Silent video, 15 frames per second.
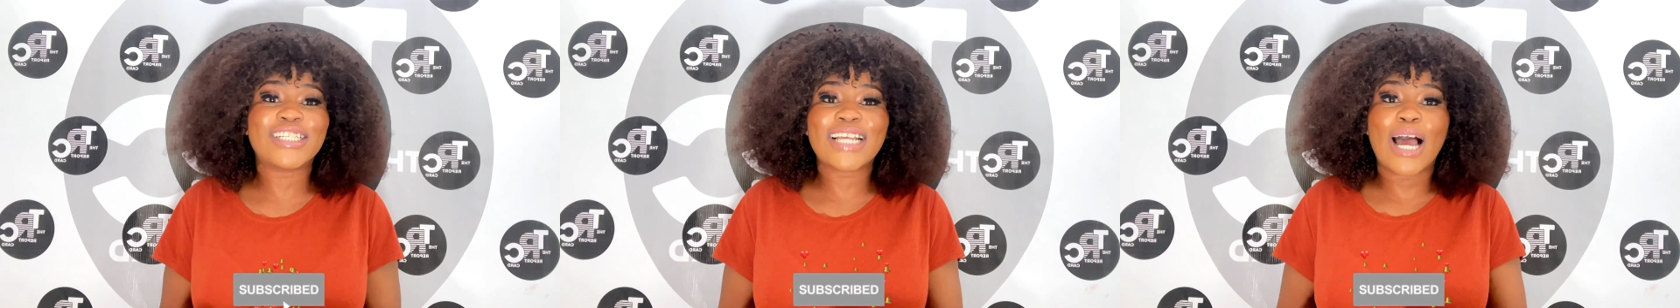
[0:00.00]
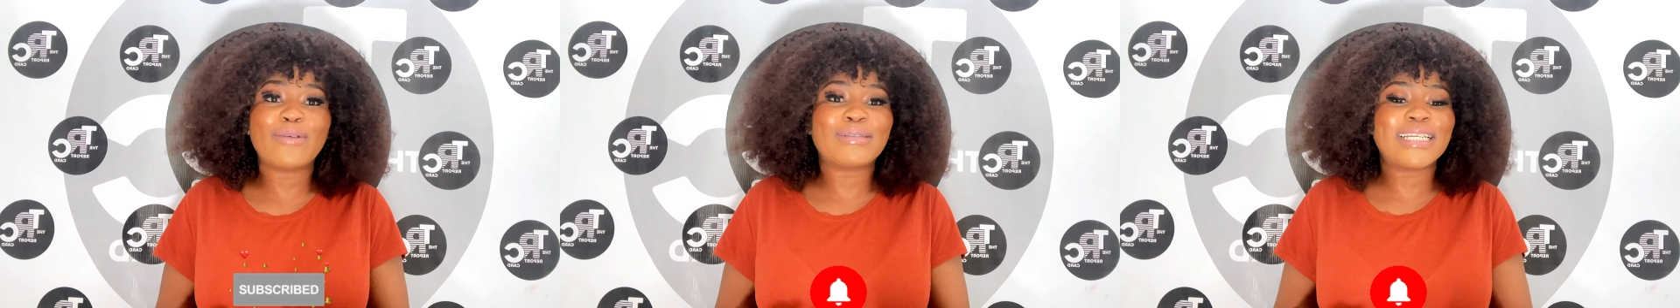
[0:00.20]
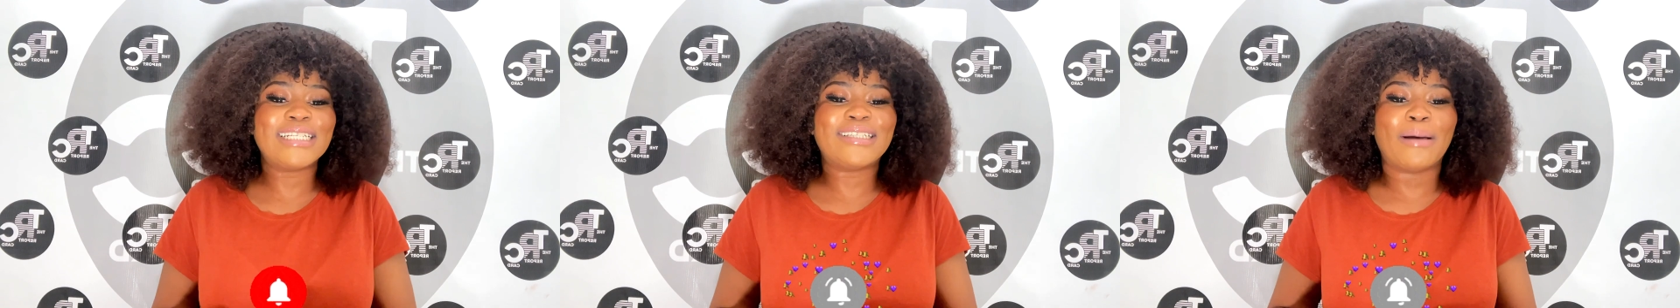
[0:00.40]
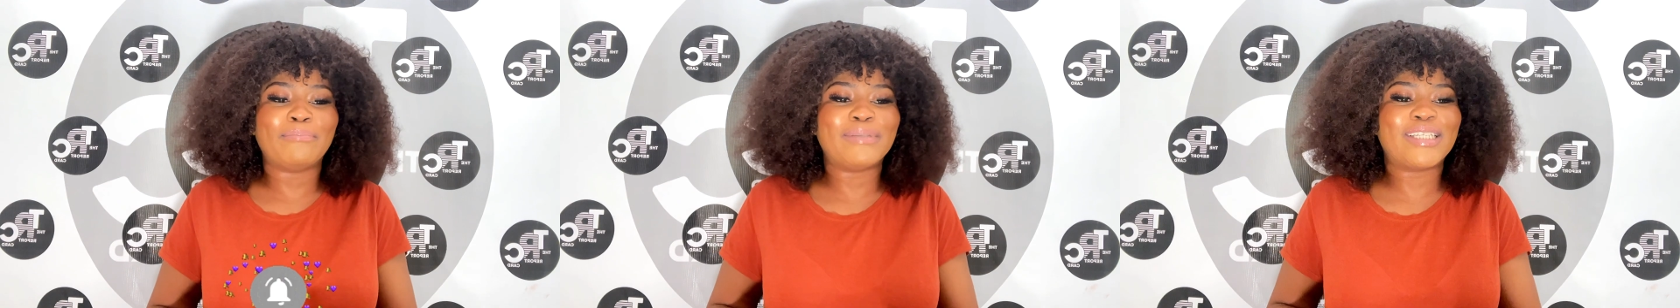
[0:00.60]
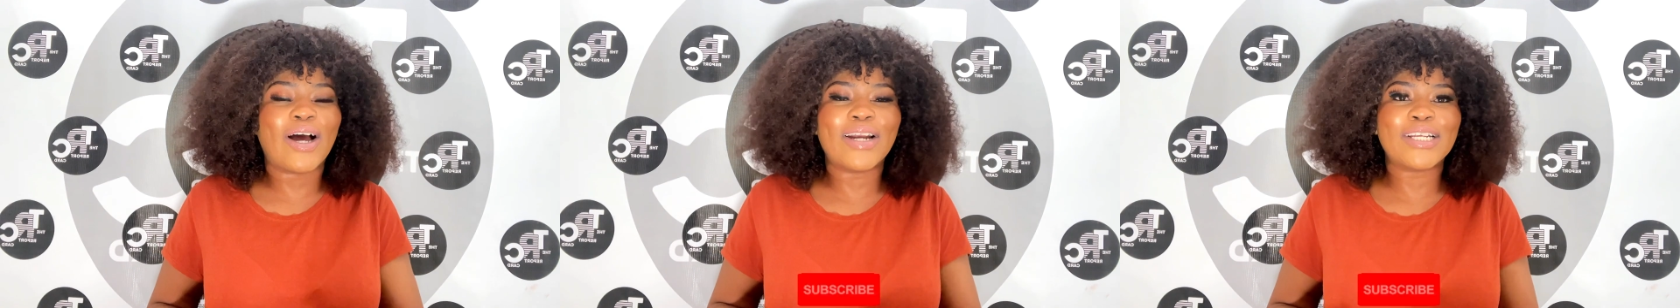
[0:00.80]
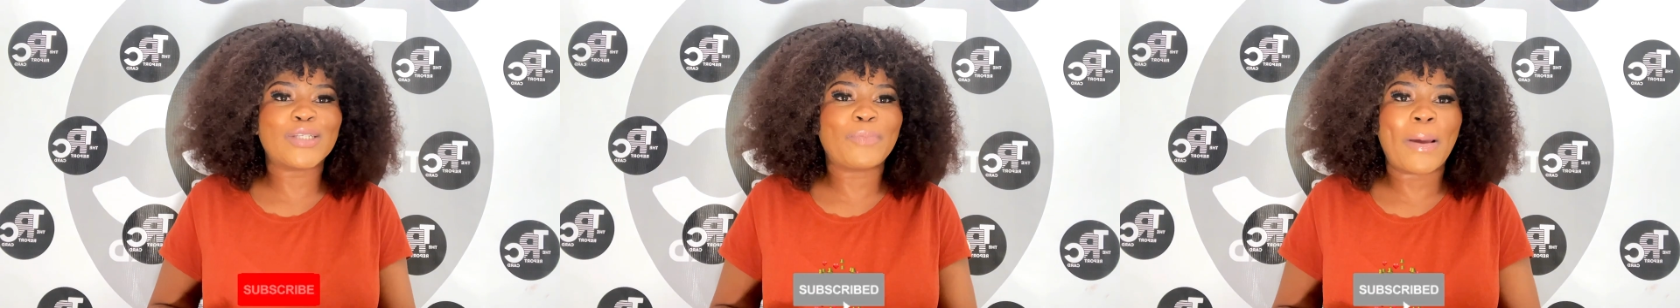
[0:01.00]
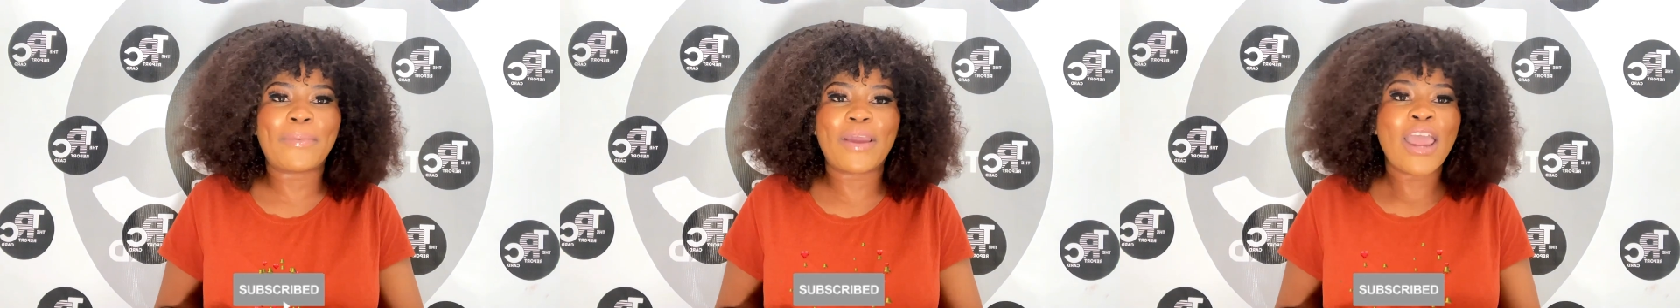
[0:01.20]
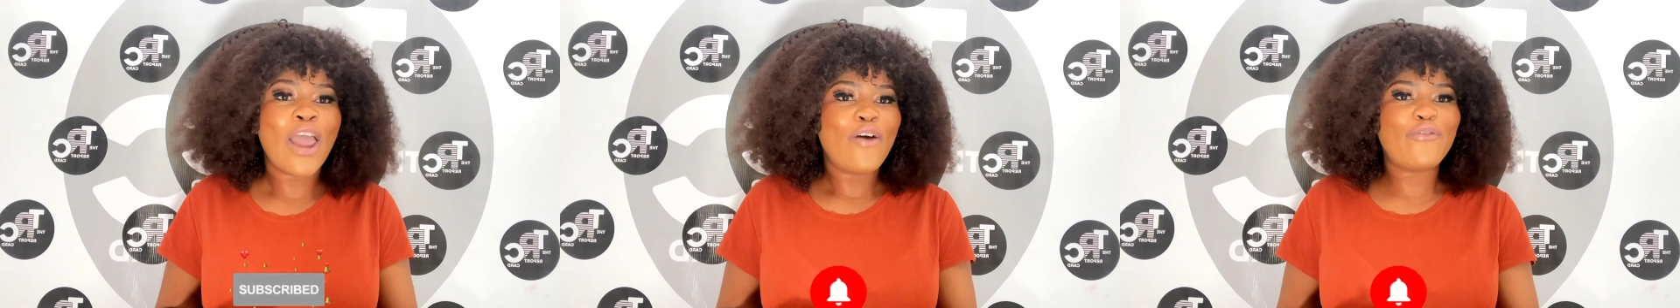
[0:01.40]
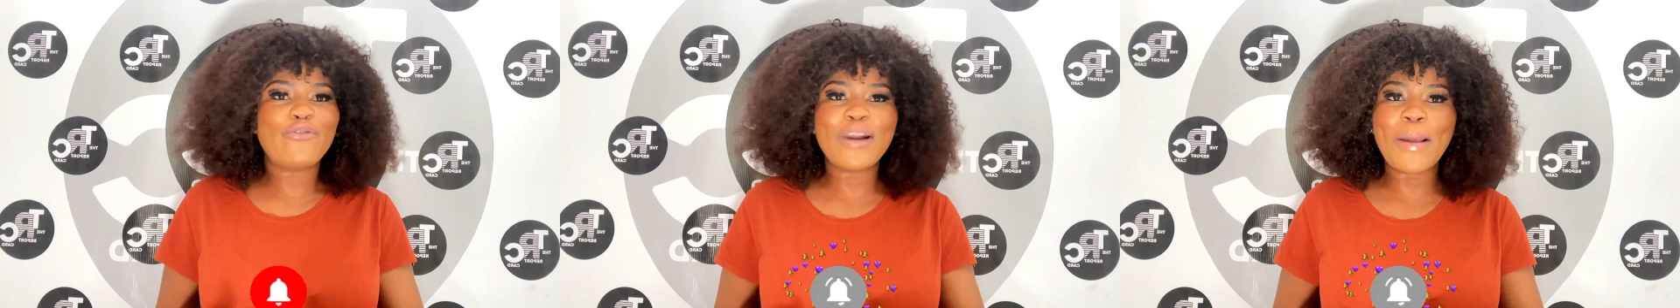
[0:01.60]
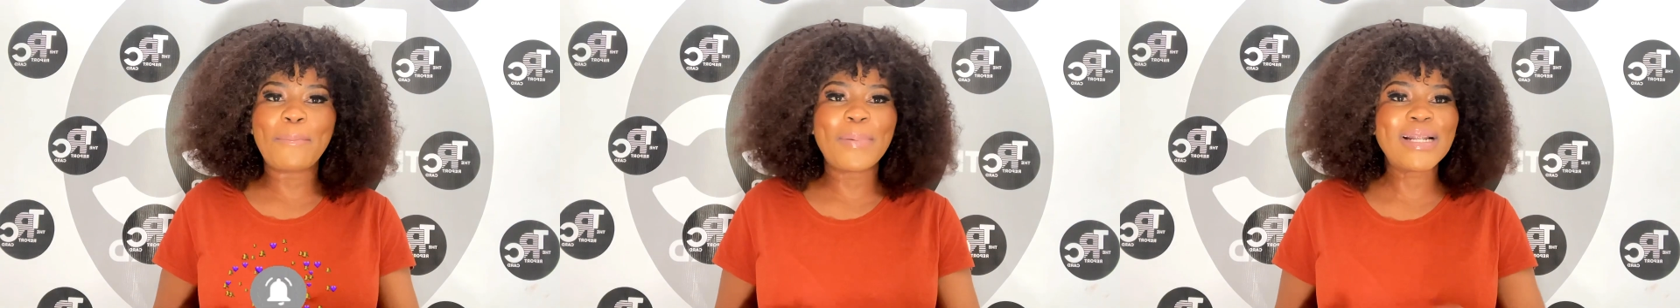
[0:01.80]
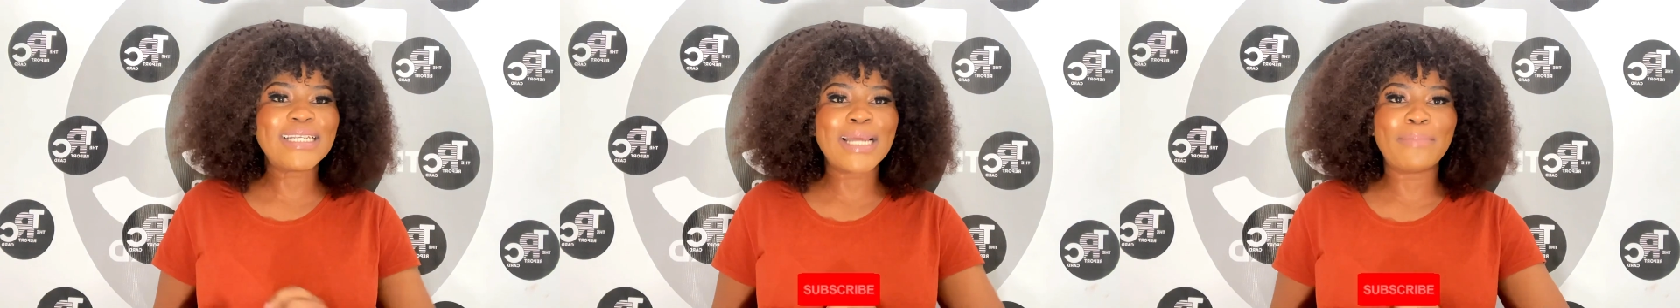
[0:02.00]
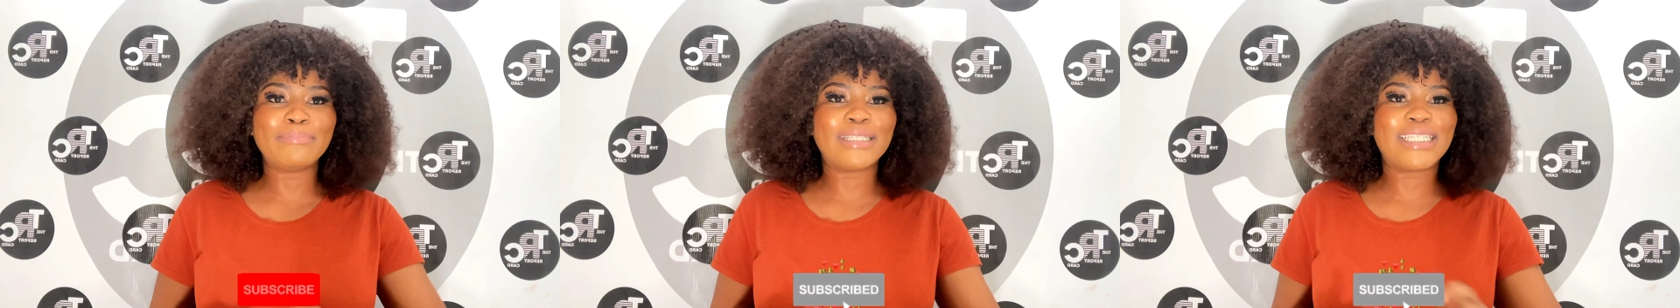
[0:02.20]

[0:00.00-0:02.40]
counting them dollars, baby, flipping them